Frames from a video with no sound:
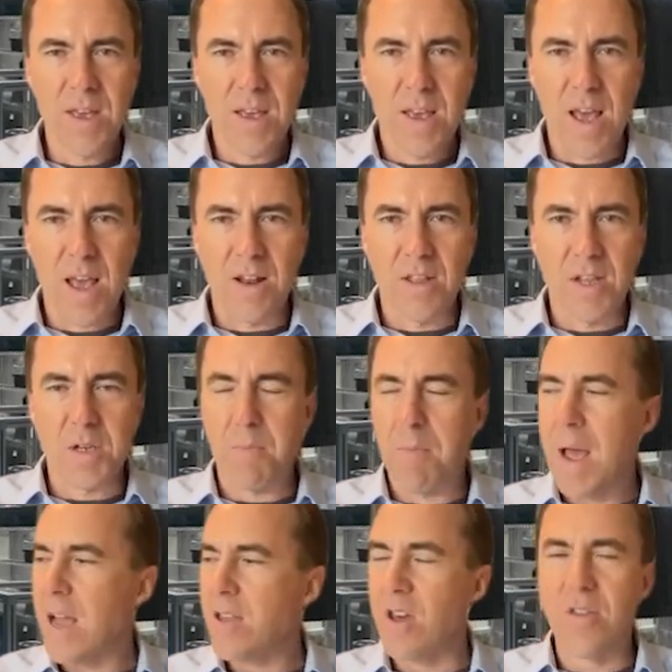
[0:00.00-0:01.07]
And this
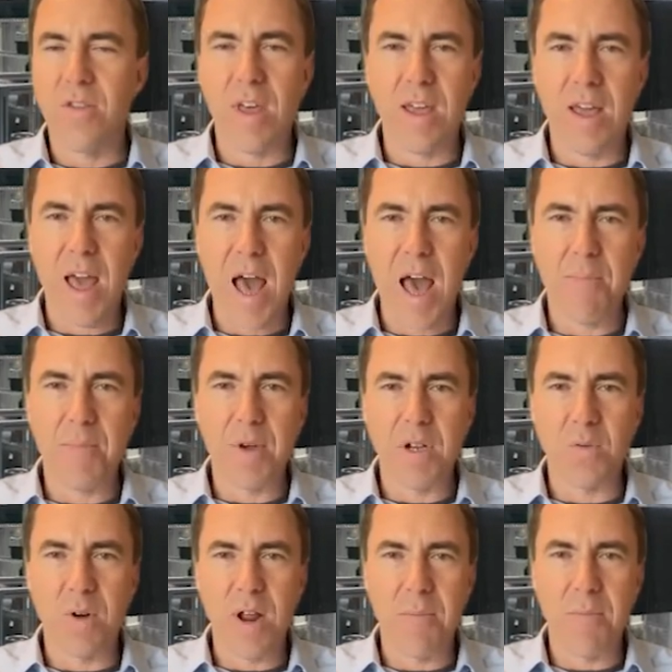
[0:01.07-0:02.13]
magic thing happens
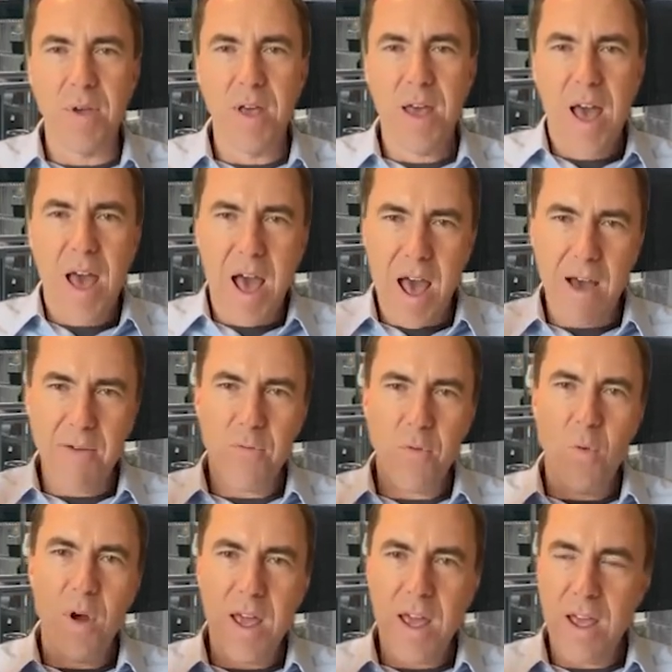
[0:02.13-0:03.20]
when I'm
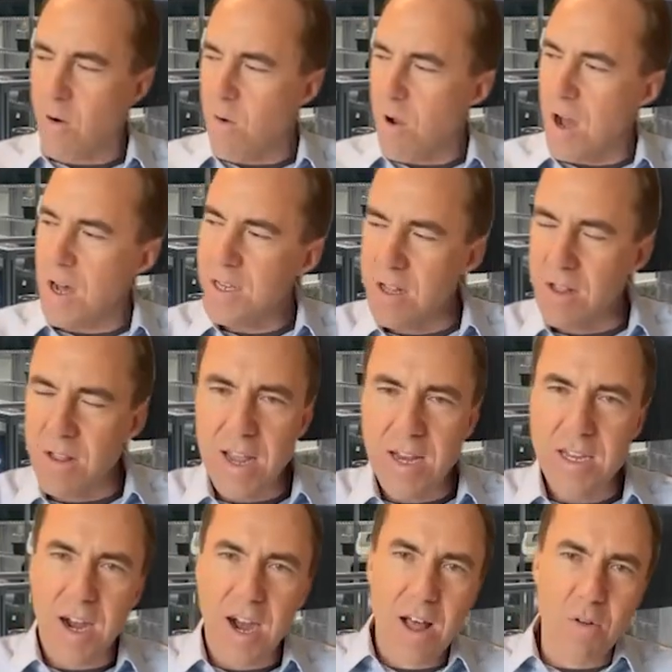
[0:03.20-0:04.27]
halfway across the lake
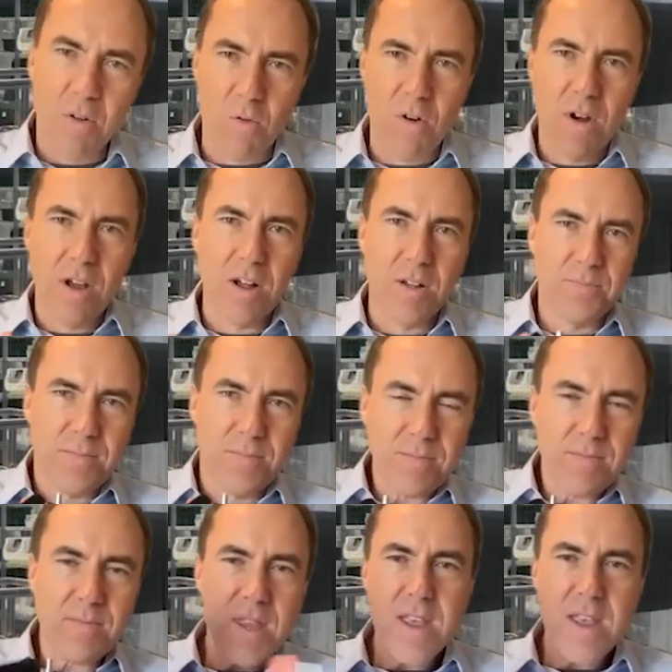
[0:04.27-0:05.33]
to Isle Royale.
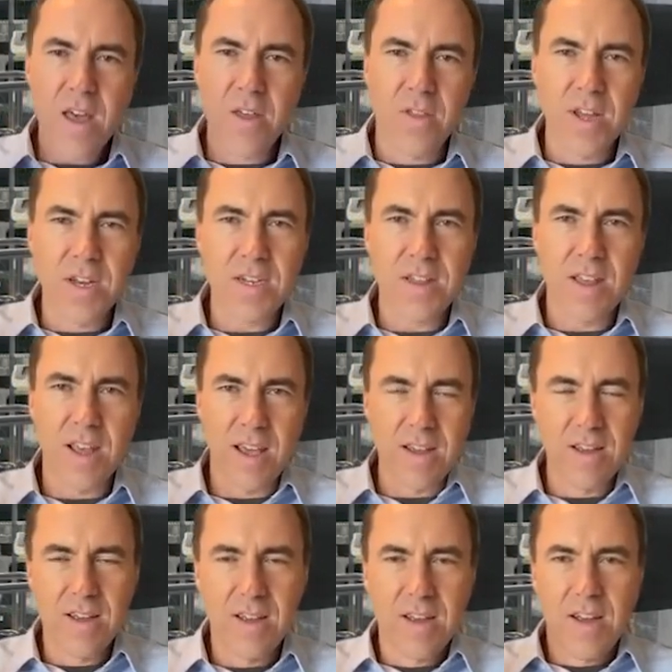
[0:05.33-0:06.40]
This
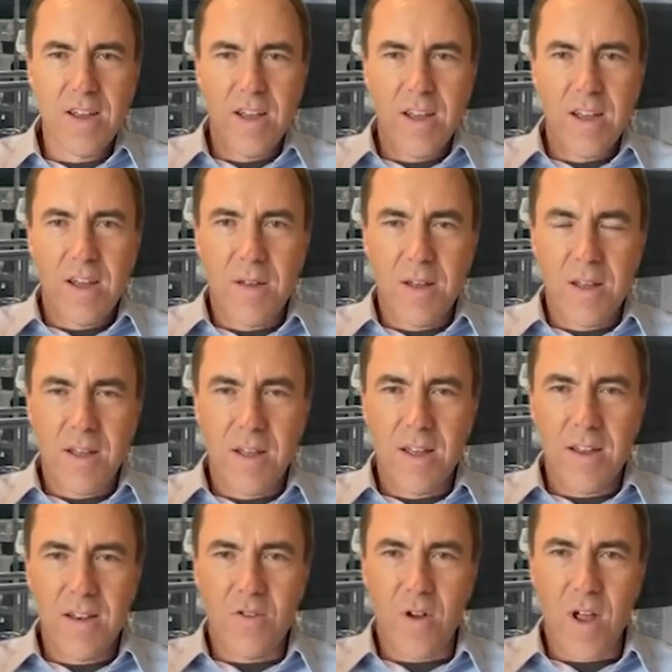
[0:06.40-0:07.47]
thing
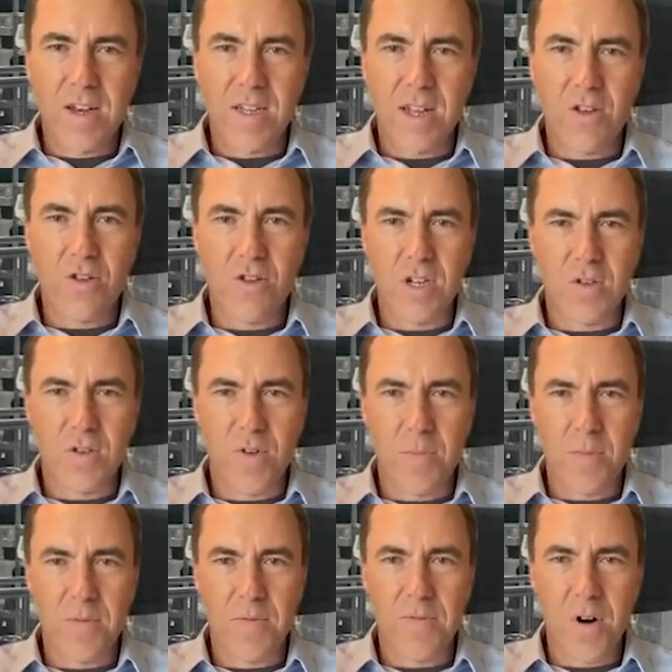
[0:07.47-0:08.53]
transitions from
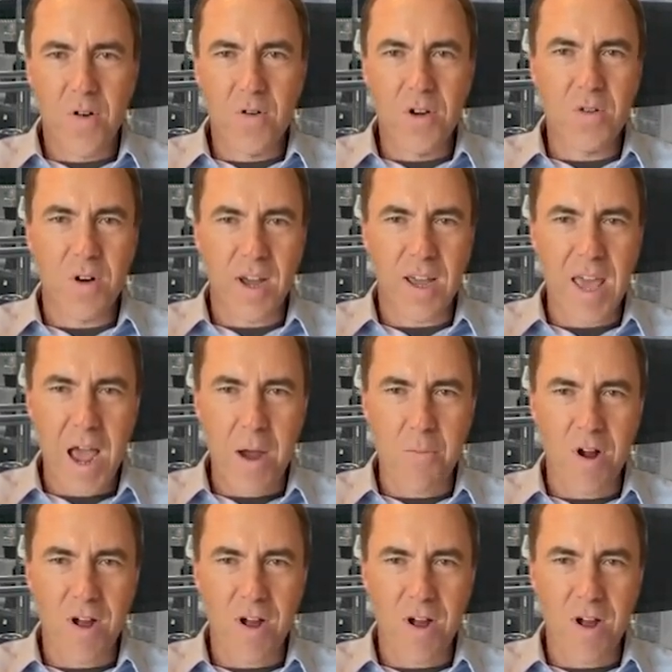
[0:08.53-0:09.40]
a phone to a camera.